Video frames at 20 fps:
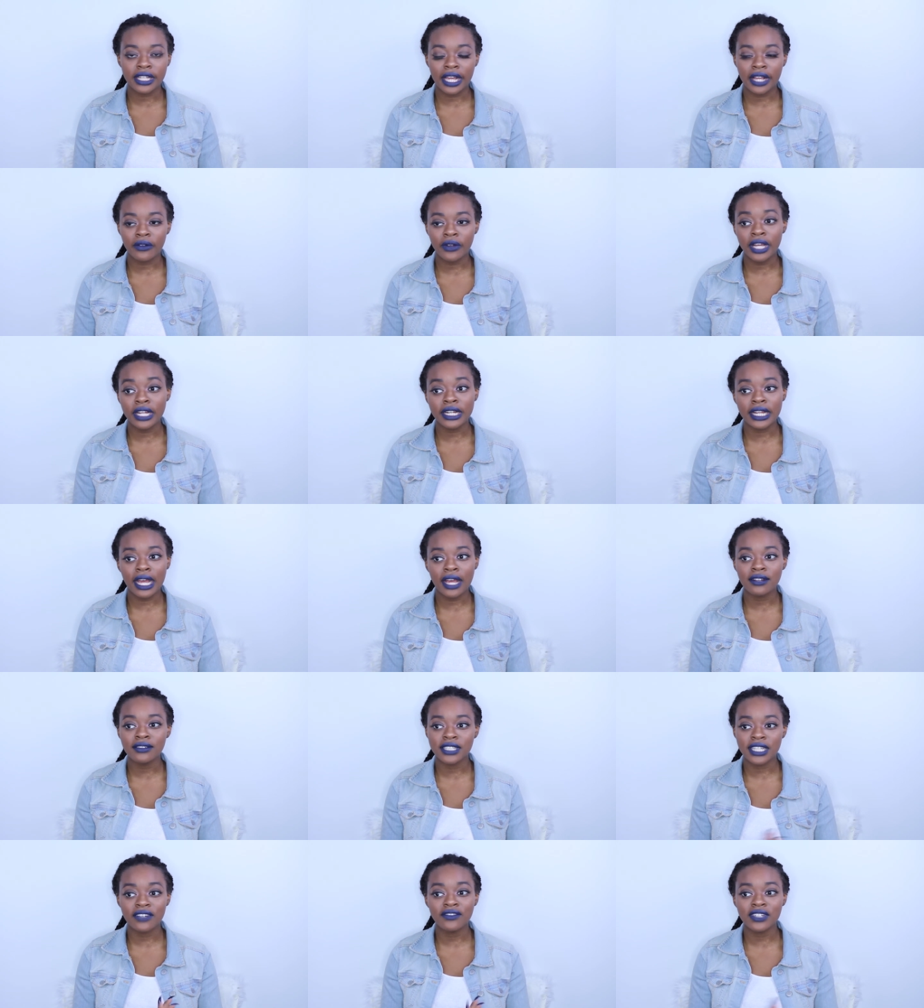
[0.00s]
Like right
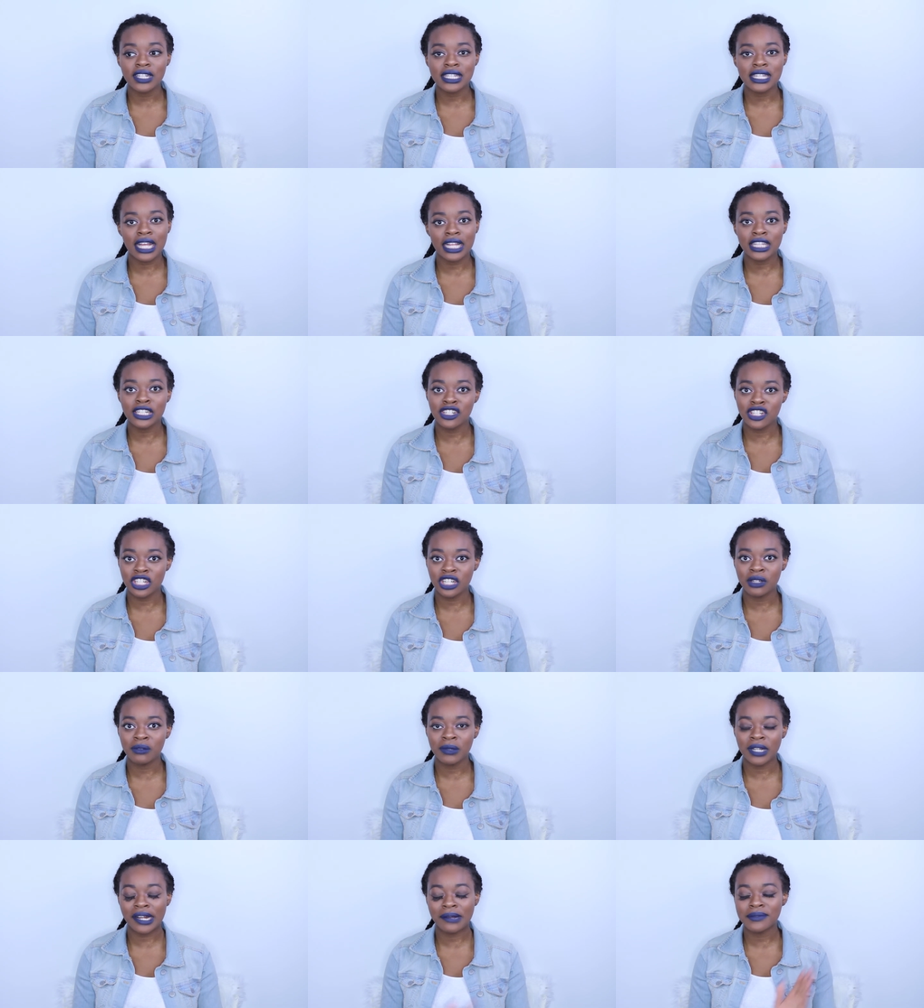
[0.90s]
now Devin is at the gym
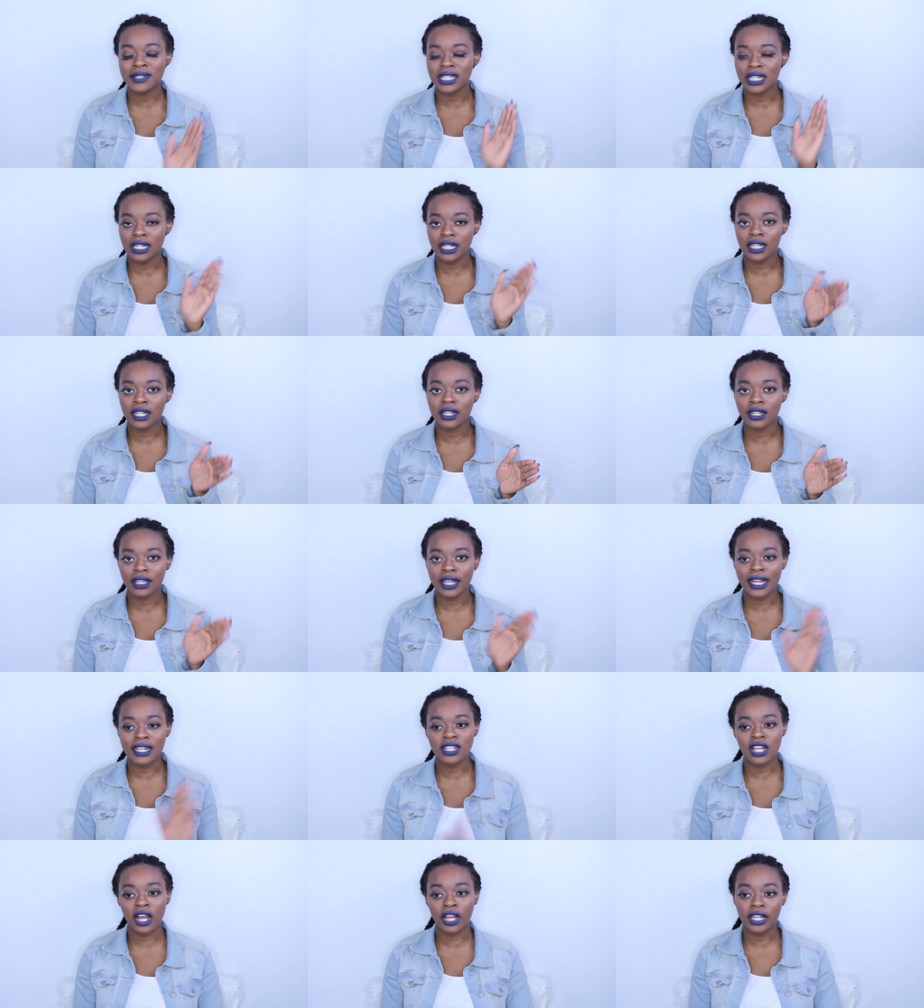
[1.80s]
and I'm sitting here
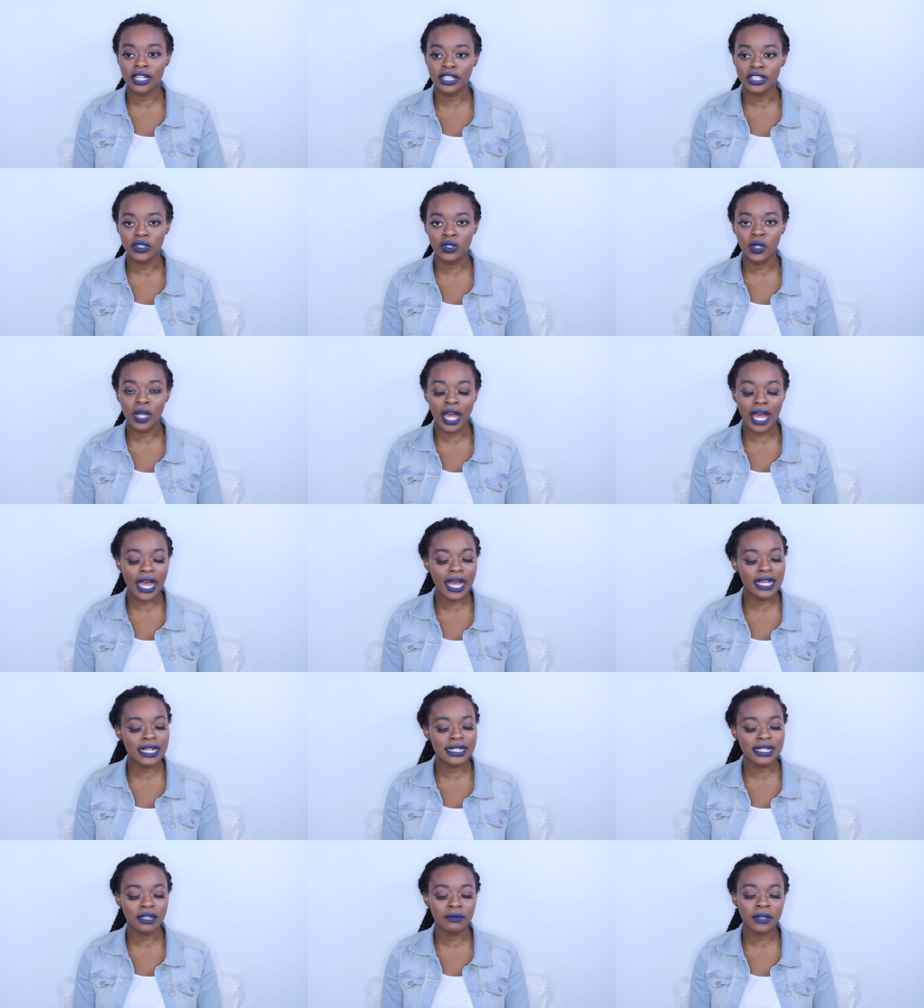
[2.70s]
like talking to you guys.